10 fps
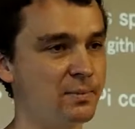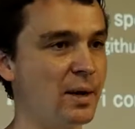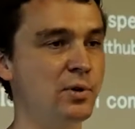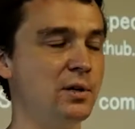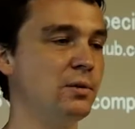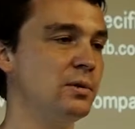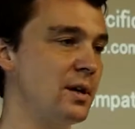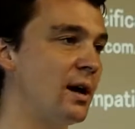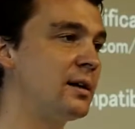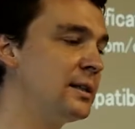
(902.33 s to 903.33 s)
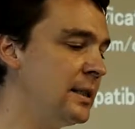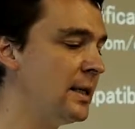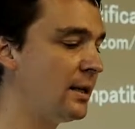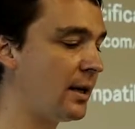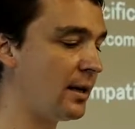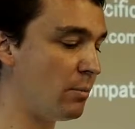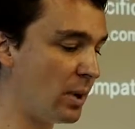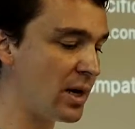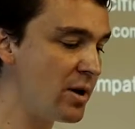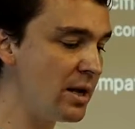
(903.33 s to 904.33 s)
MapReduce, Yarn, and
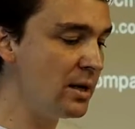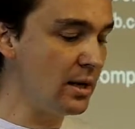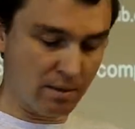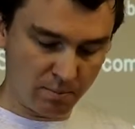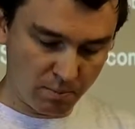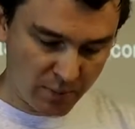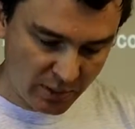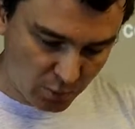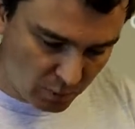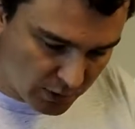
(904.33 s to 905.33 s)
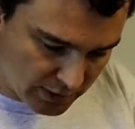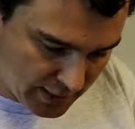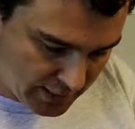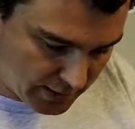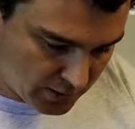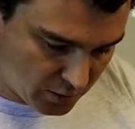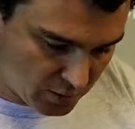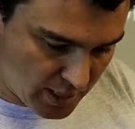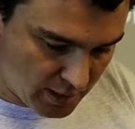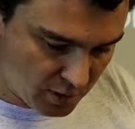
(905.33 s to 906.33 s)
Ambari. But we would like it
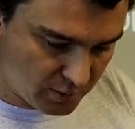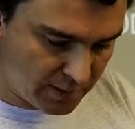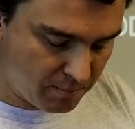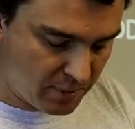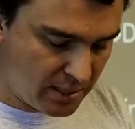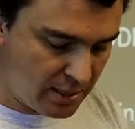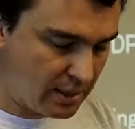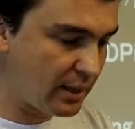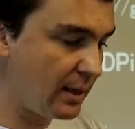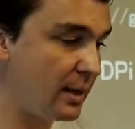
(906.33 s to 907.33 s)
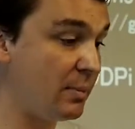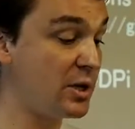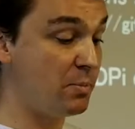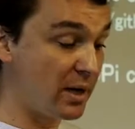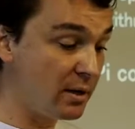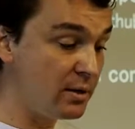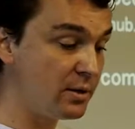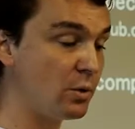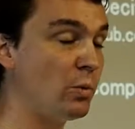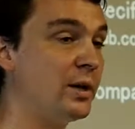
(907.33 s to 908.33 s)
to actually be much bigger.
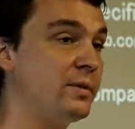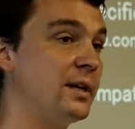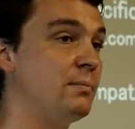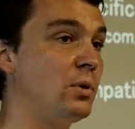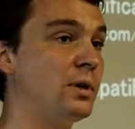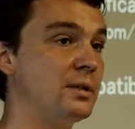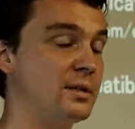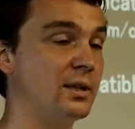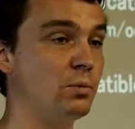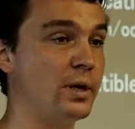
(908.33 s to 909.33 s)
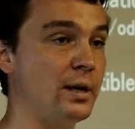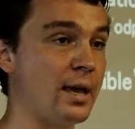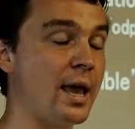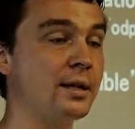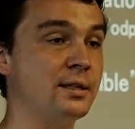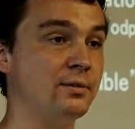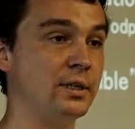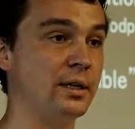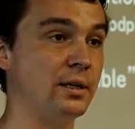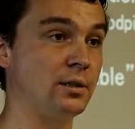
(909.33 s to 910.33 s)
So one of the components that we are
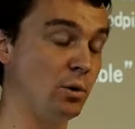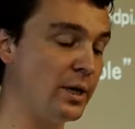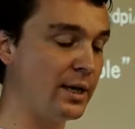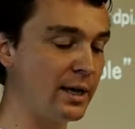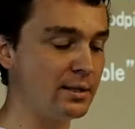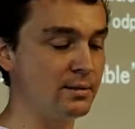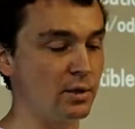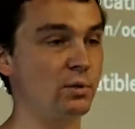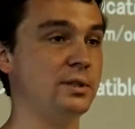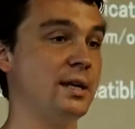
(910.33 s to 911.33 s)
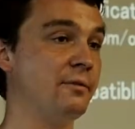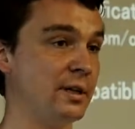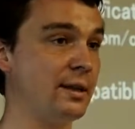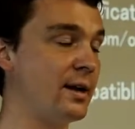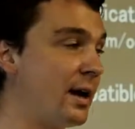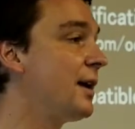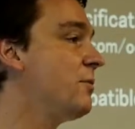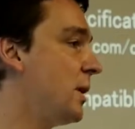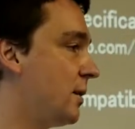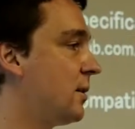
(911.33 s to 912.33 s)
actively looking at, is definitely Hive,
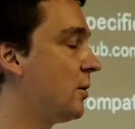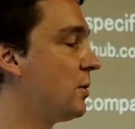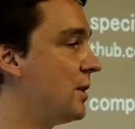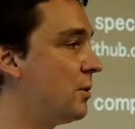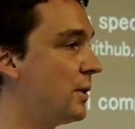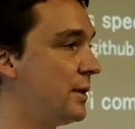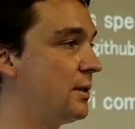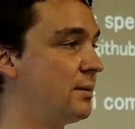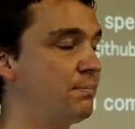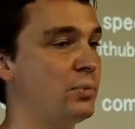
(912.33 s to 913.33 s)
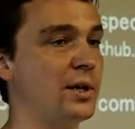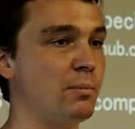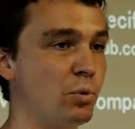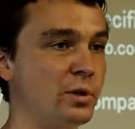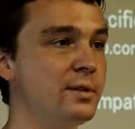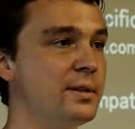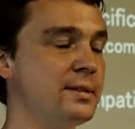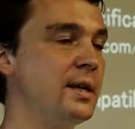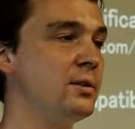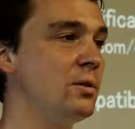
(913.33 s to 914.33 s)
because SQL is pretty important
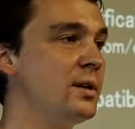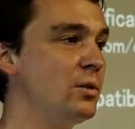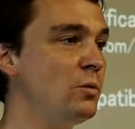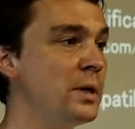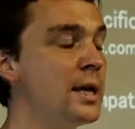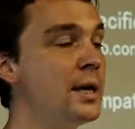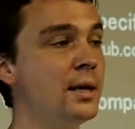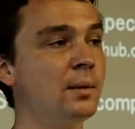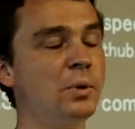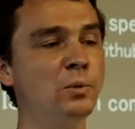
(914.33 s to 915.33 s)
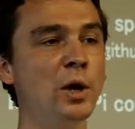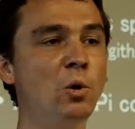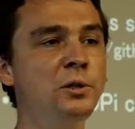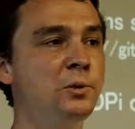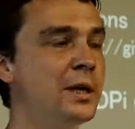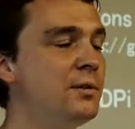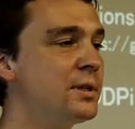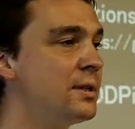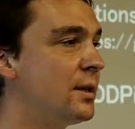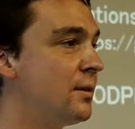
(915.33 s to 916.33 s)
these days on Hadoop. But we're also
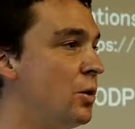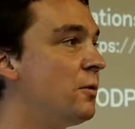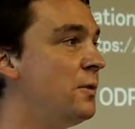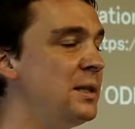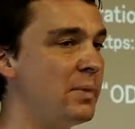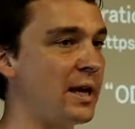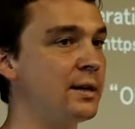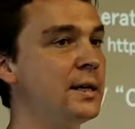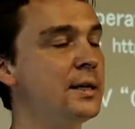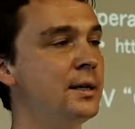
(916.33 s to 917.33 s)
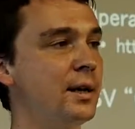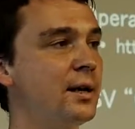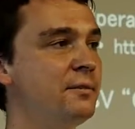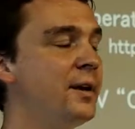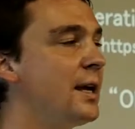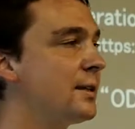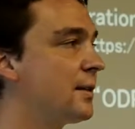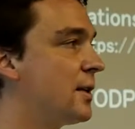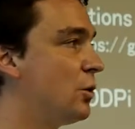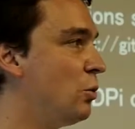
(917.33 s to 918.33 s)
interested in your feedback. And in fact,
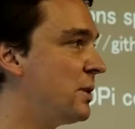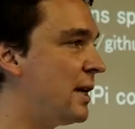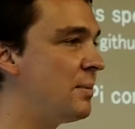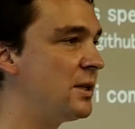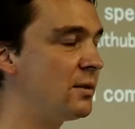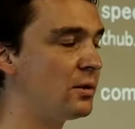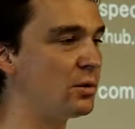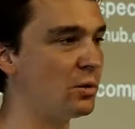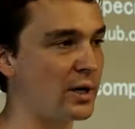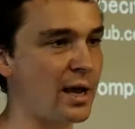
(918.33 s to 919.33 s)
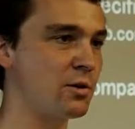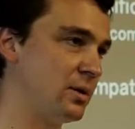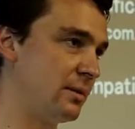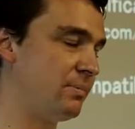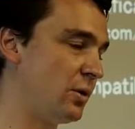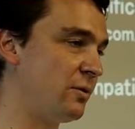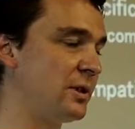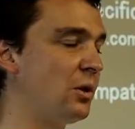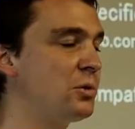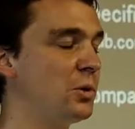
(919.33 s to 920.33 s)
at Hadoop Summit, or actually sort of
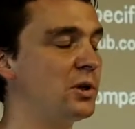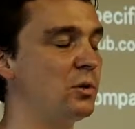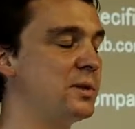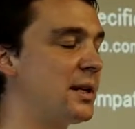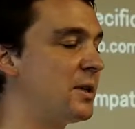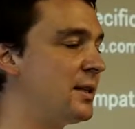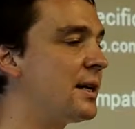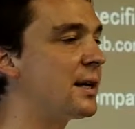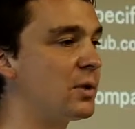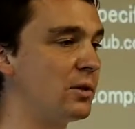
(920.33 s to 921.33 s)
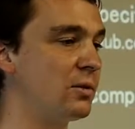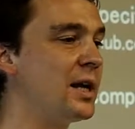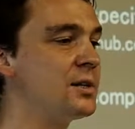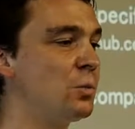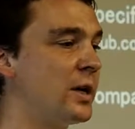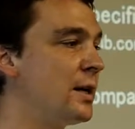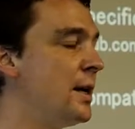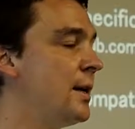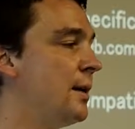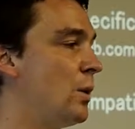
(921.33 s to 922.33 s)
close to Hadoop Summit time, next week,
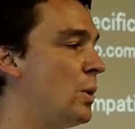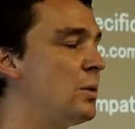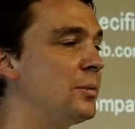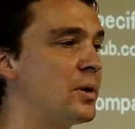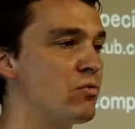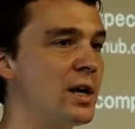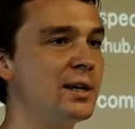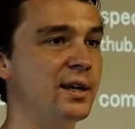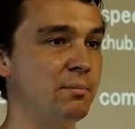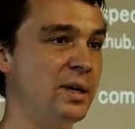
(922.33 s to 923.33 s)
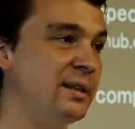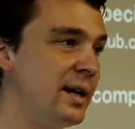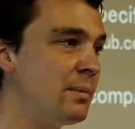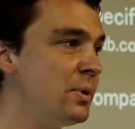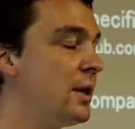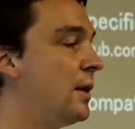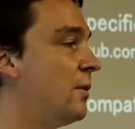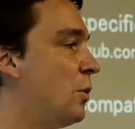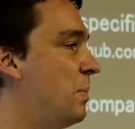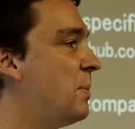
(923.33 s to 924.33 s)
we will be running a meetup
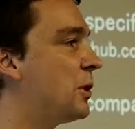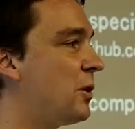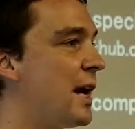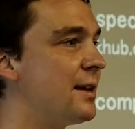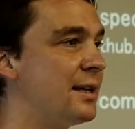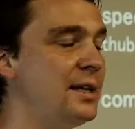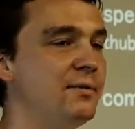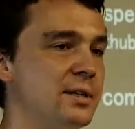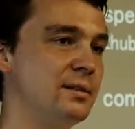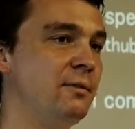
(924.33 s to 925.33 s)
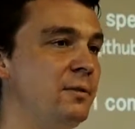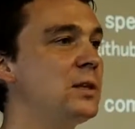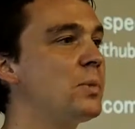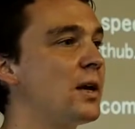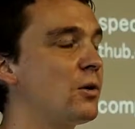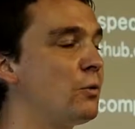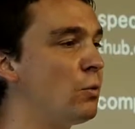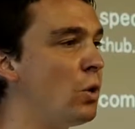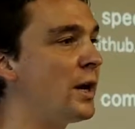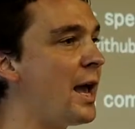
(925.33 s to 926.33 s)
for people to kind of give us the feedback of
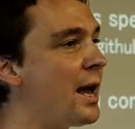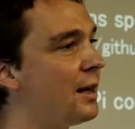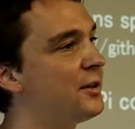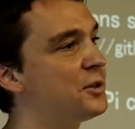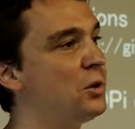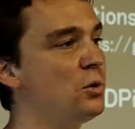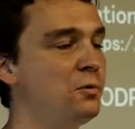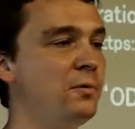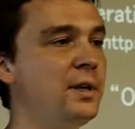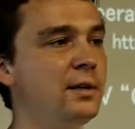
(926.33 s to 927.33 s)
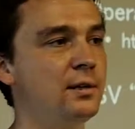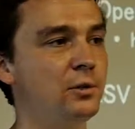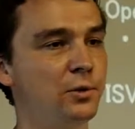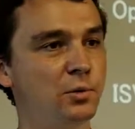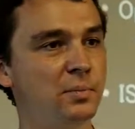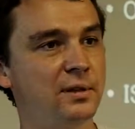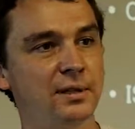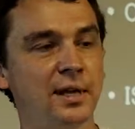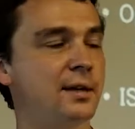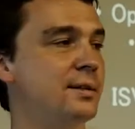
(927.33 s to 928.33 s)
what else do you feel should be the
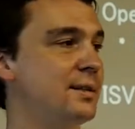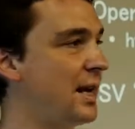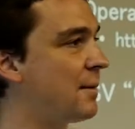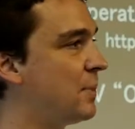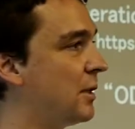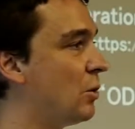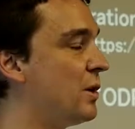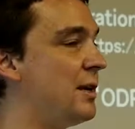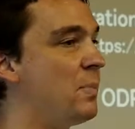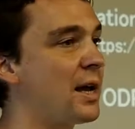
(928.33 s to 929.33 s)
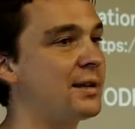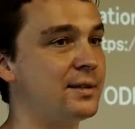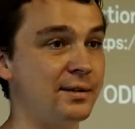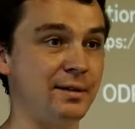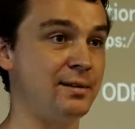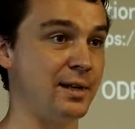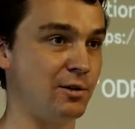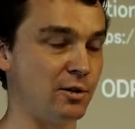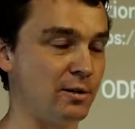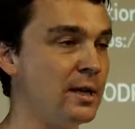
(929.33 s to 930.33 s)
next step in ODPi
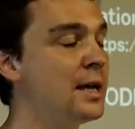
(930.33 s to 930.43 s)
standardization.